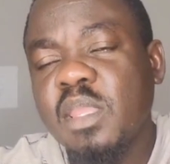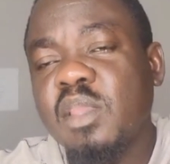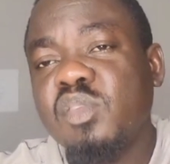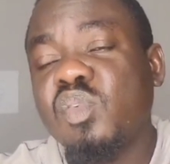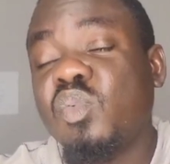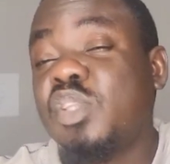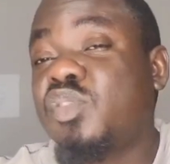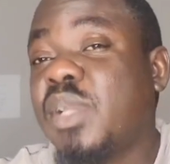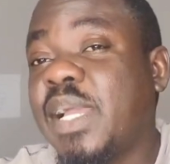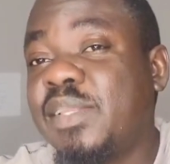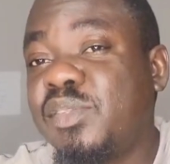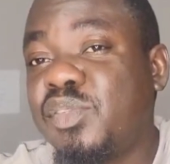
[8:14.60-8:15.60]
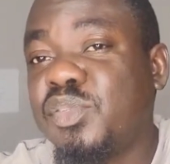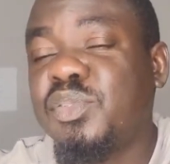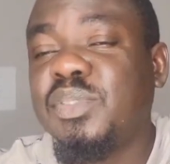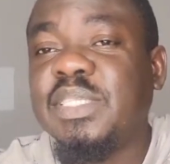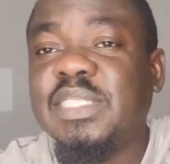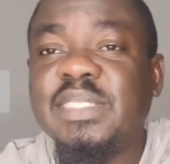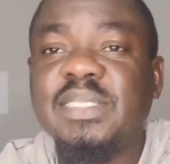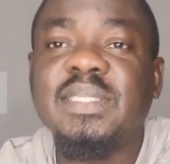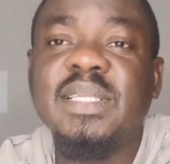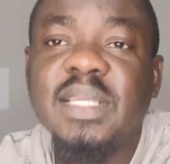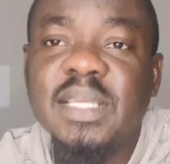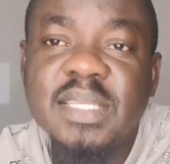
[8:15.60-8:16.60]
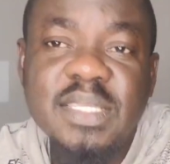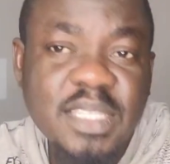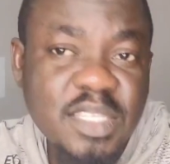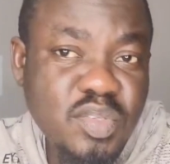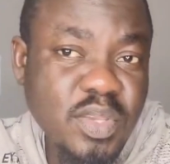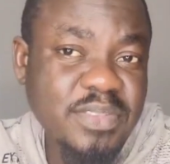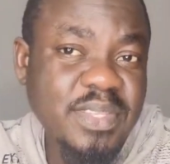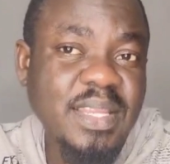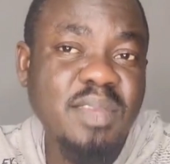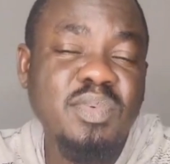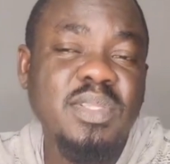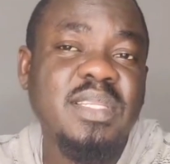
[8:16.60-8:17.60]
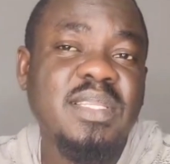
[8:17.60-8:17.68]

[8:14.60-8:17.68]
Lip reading: so what you can do is, since you have started with